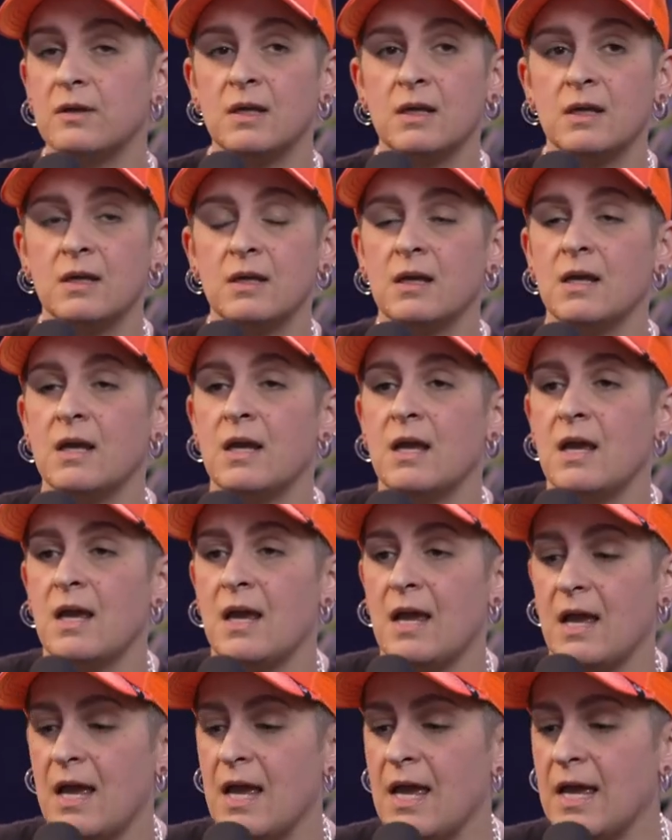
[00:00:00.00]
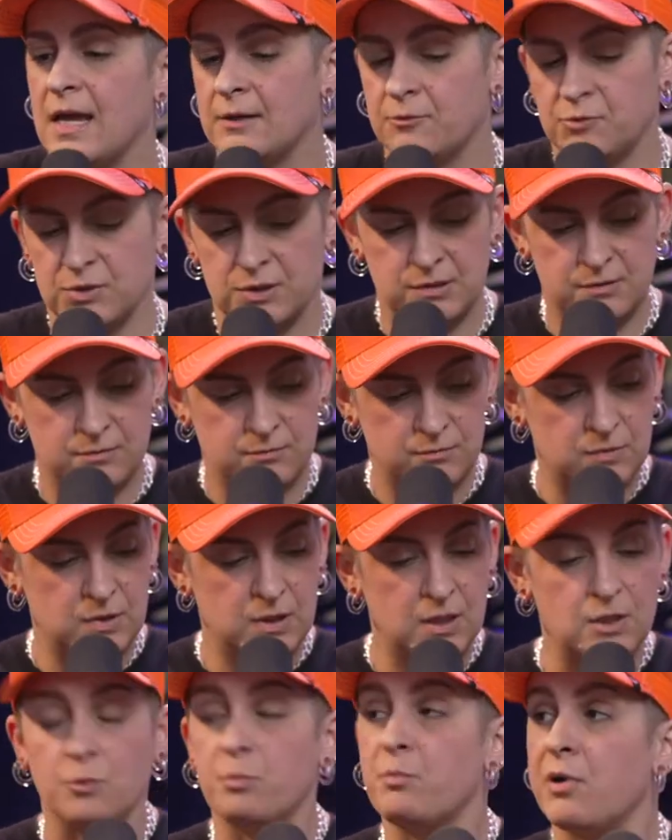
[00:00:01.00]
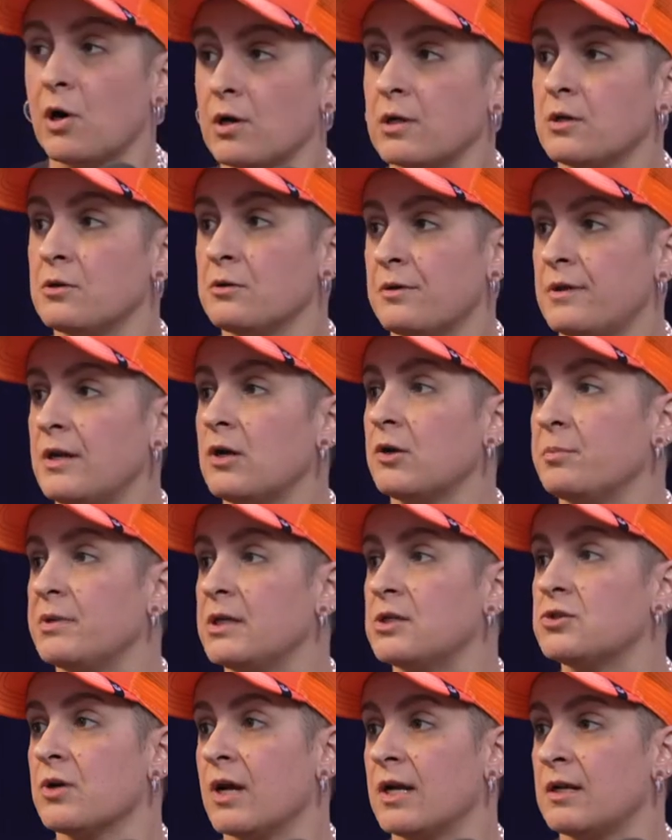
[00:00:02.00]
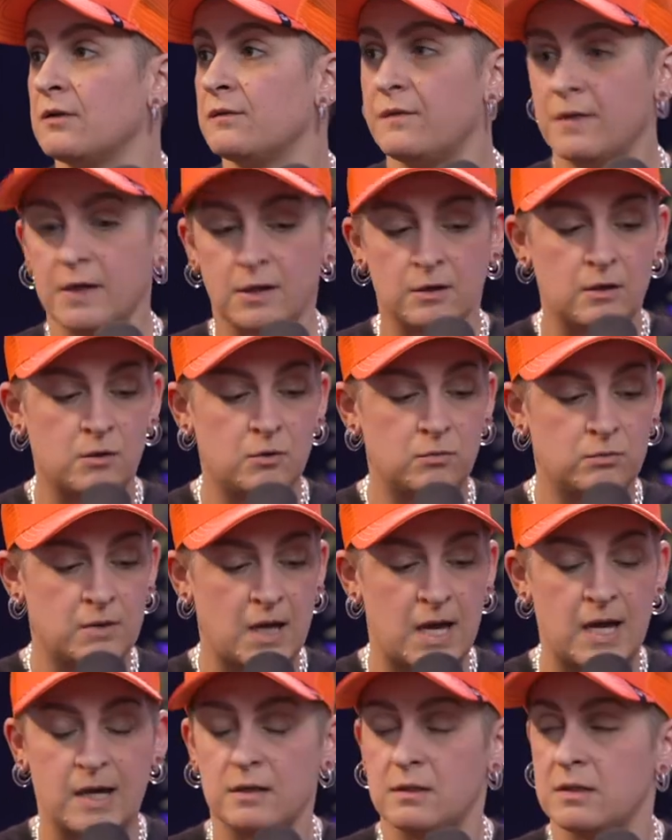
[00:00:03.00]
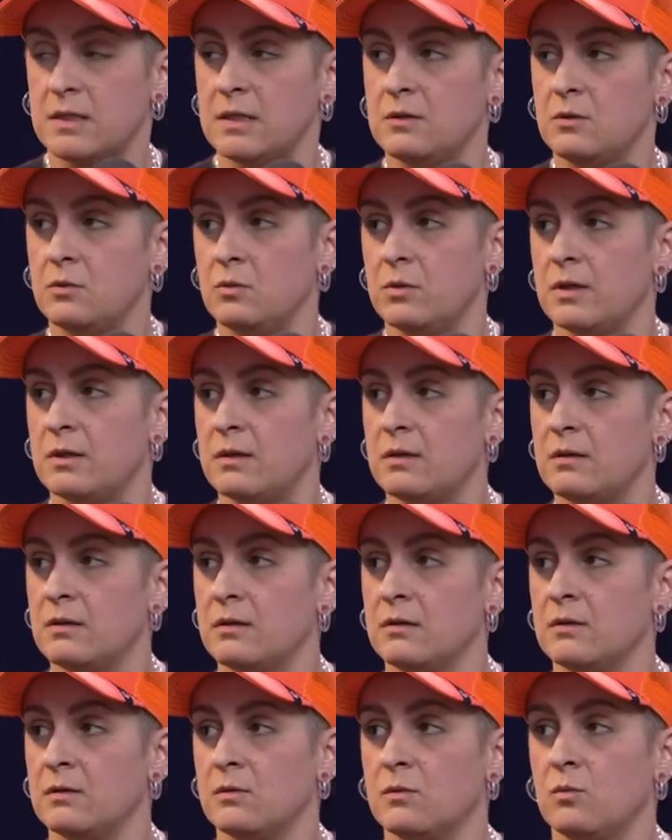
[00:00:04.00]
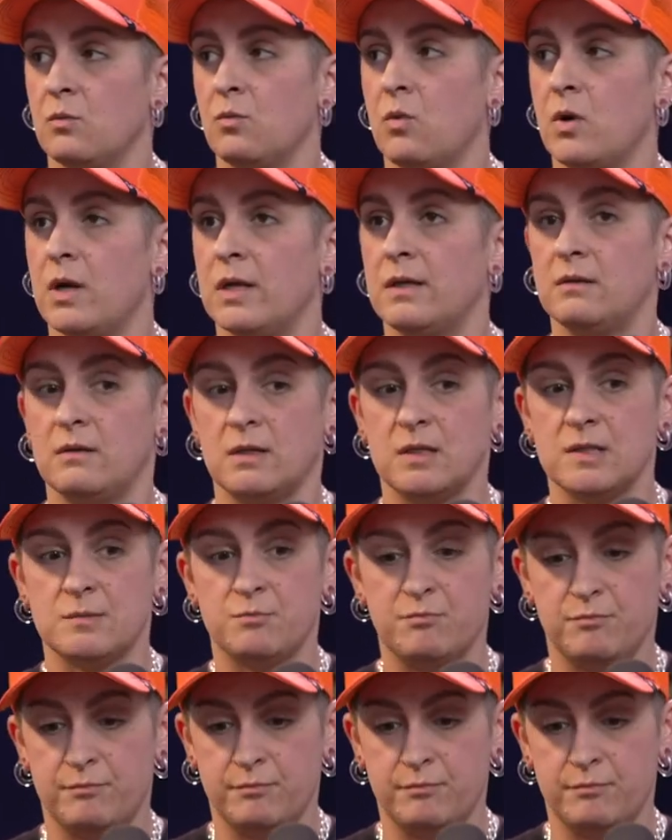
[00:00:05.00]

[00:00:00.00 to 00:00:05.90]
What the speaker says: And it was, you know, part of your therapy, trying to figure out how to deal with what this,